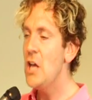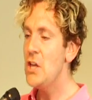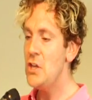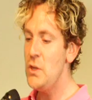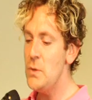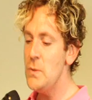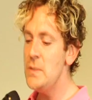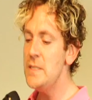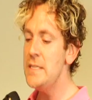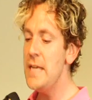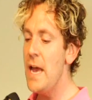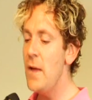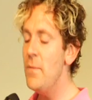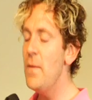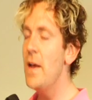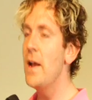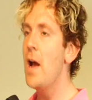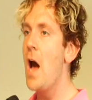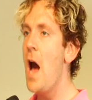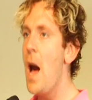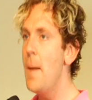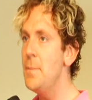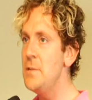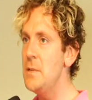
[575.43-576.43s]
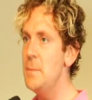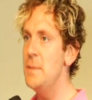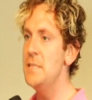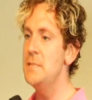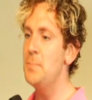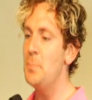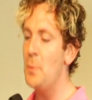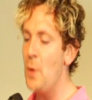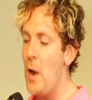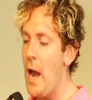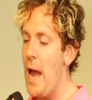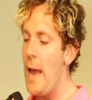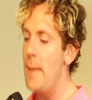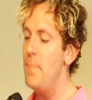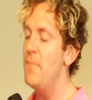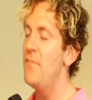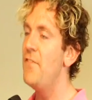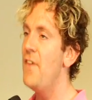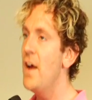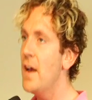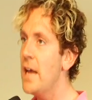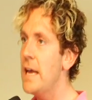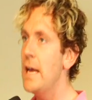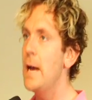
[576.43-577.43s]
You sound like Optimus Prime
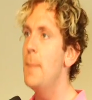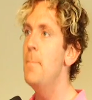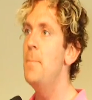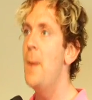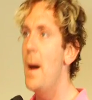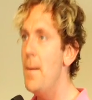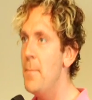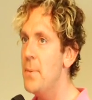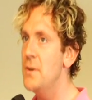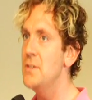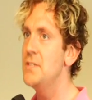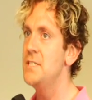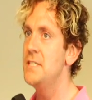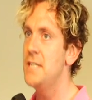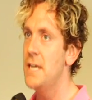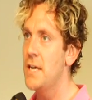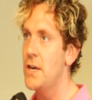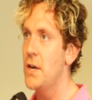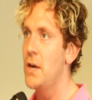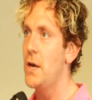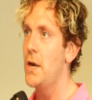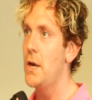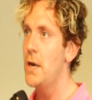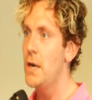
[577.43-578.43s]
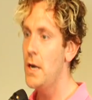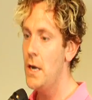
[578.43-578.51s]
fucking a bumper sticker.